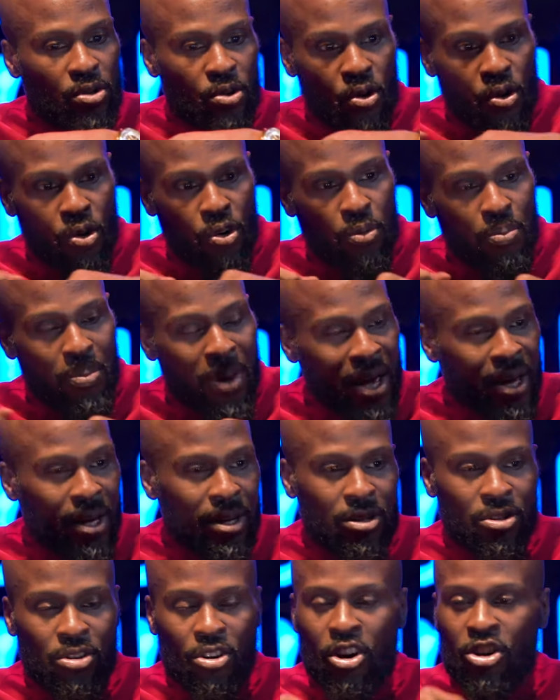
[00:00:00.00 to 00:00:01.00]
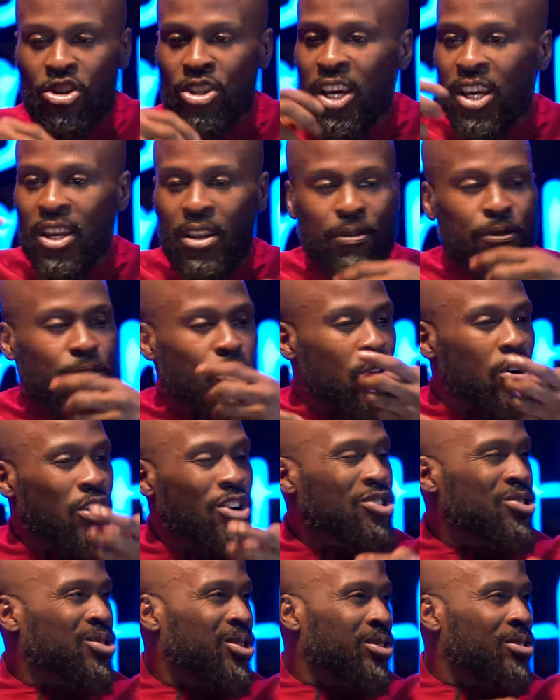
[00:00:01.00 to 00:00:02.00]
his old Macintosh
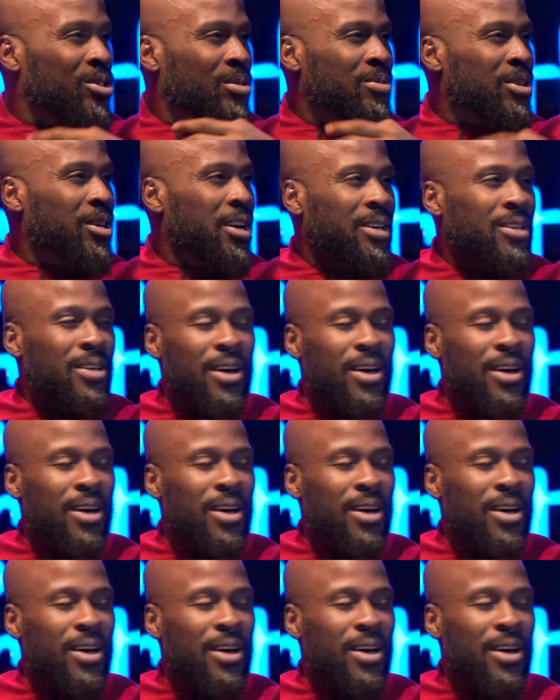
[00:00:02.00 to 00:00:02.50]
8400 or something like